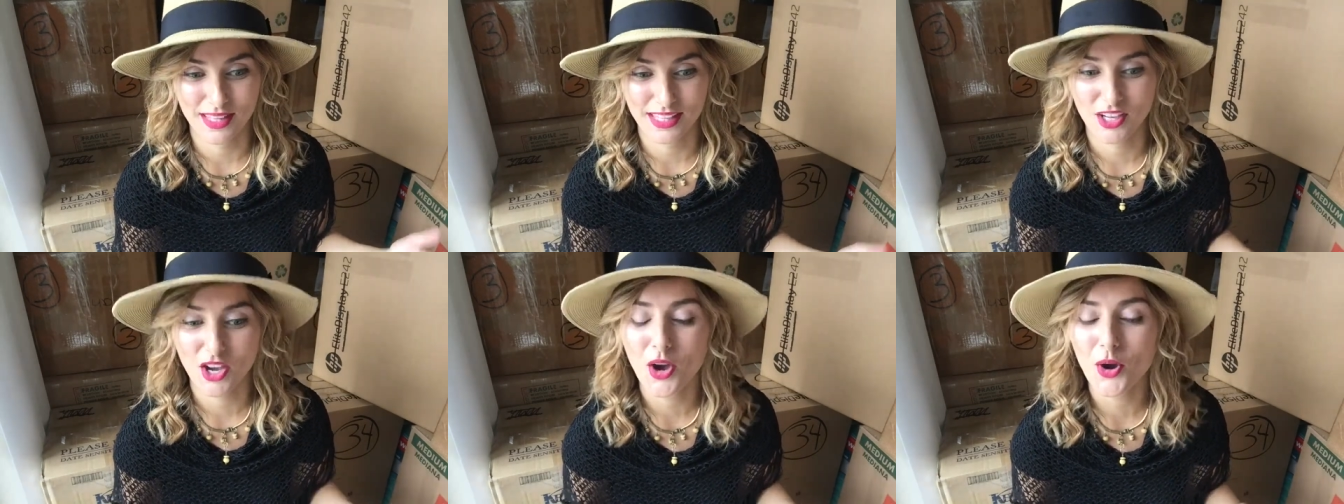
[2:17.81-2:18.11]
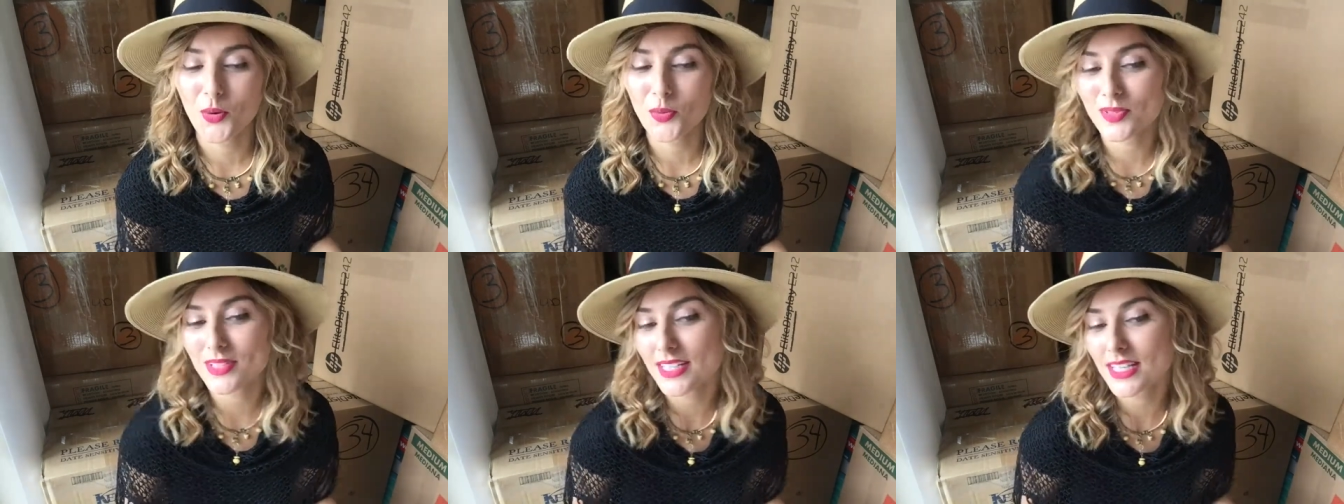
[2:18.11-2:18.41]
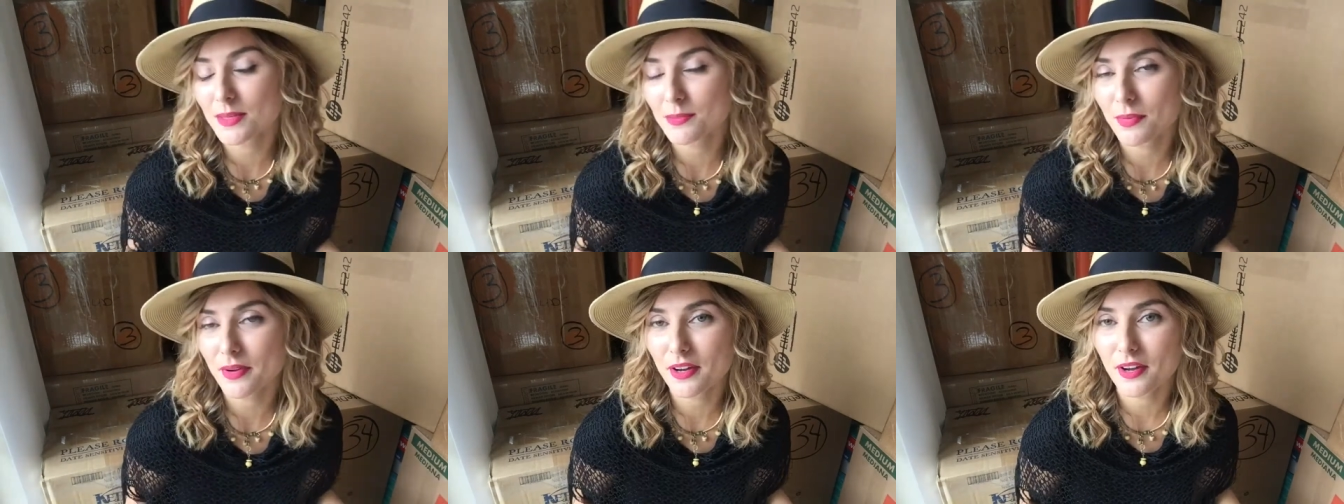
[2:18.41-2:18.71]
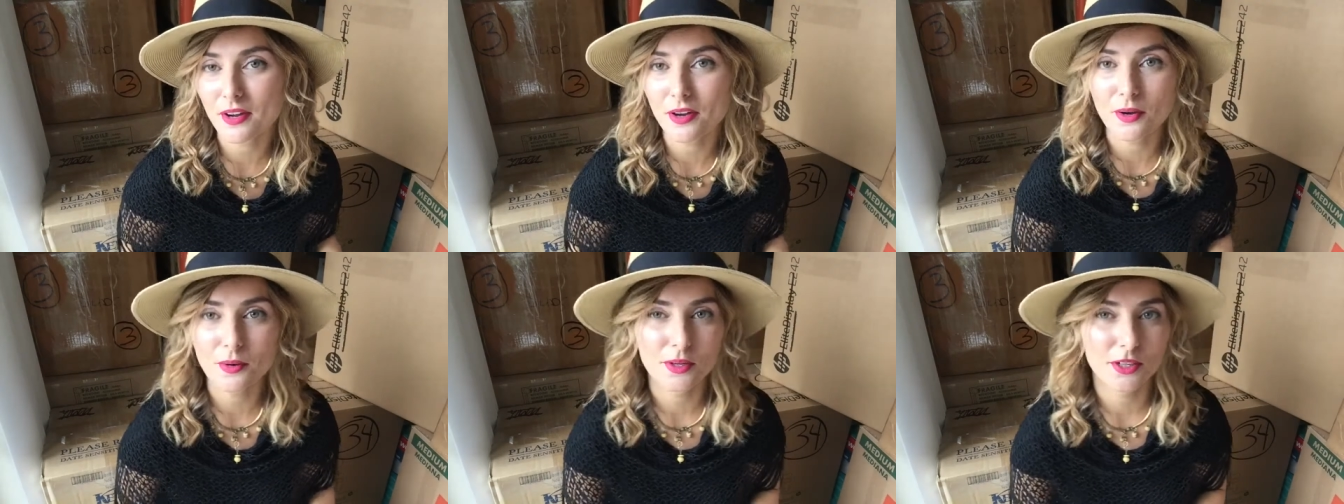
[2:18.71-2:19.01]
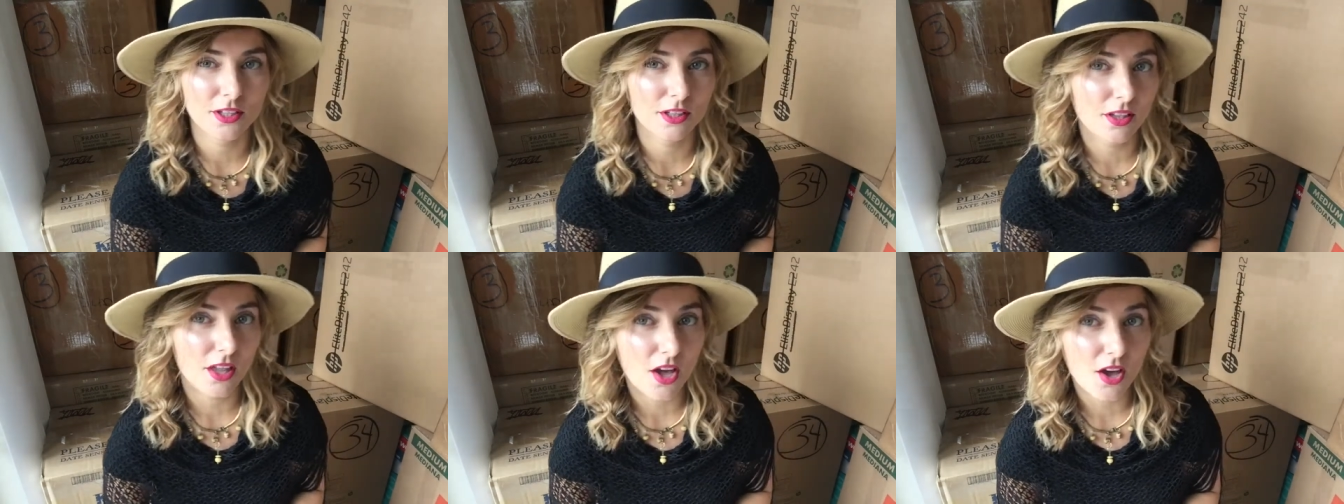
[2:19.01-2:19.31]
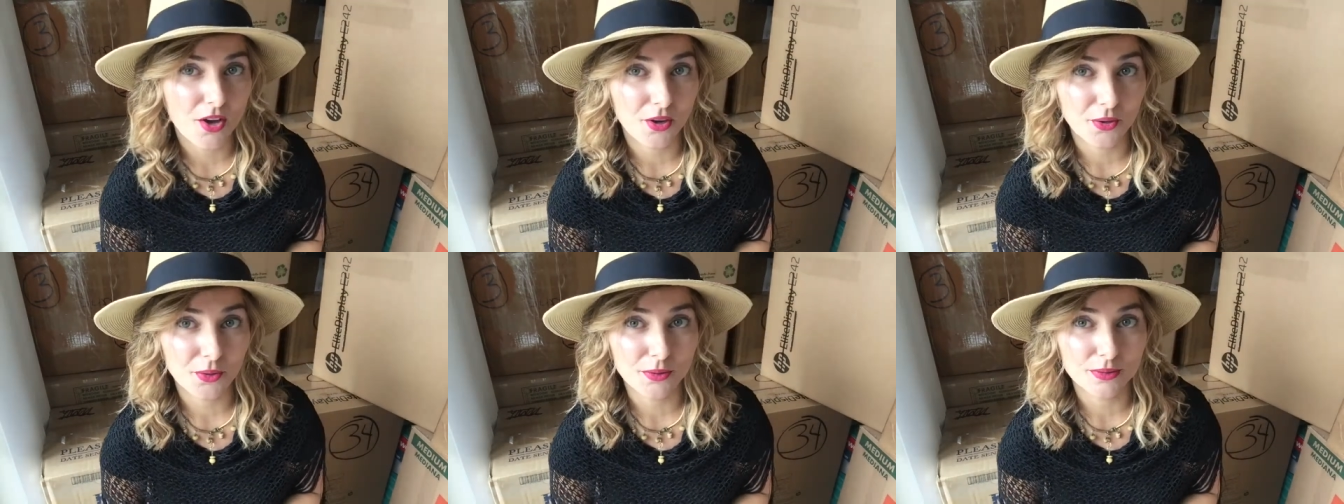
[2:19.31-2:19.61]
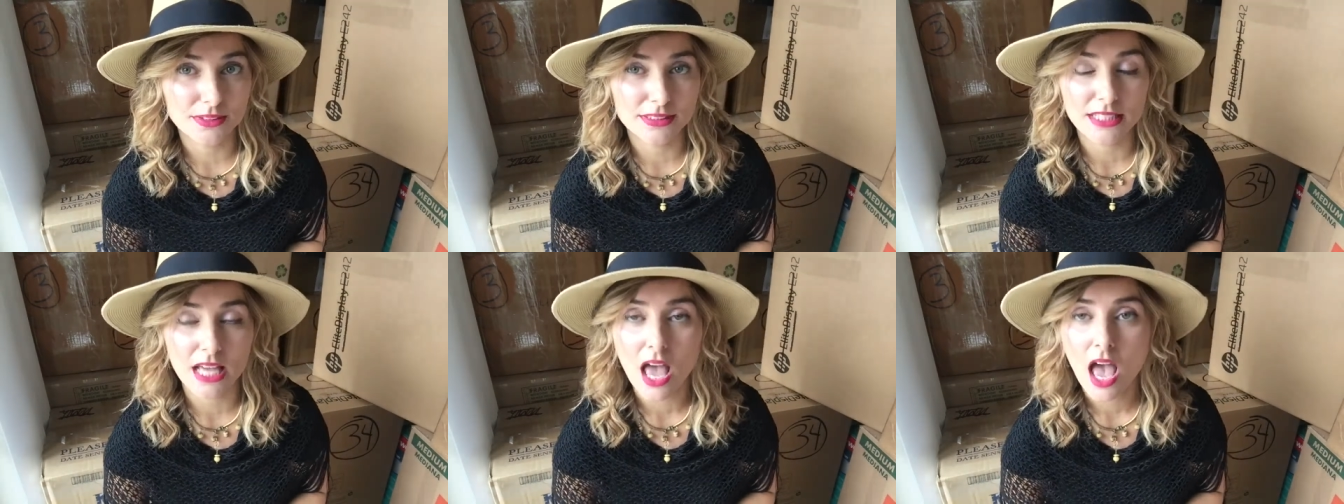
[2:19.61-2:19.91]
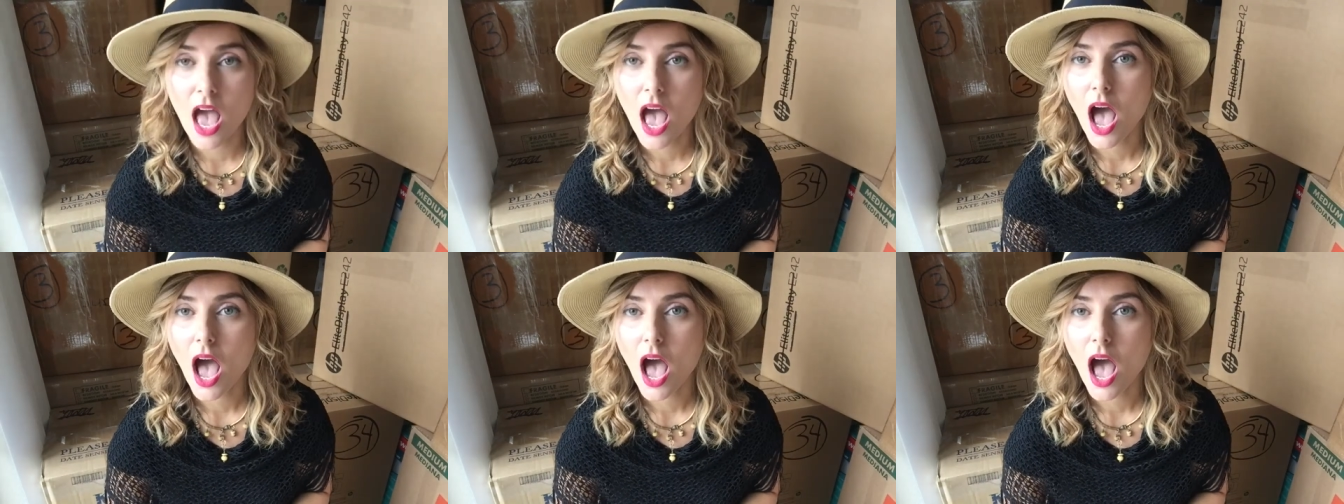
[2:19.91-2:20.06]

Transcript: like Home Depot or Lowe's,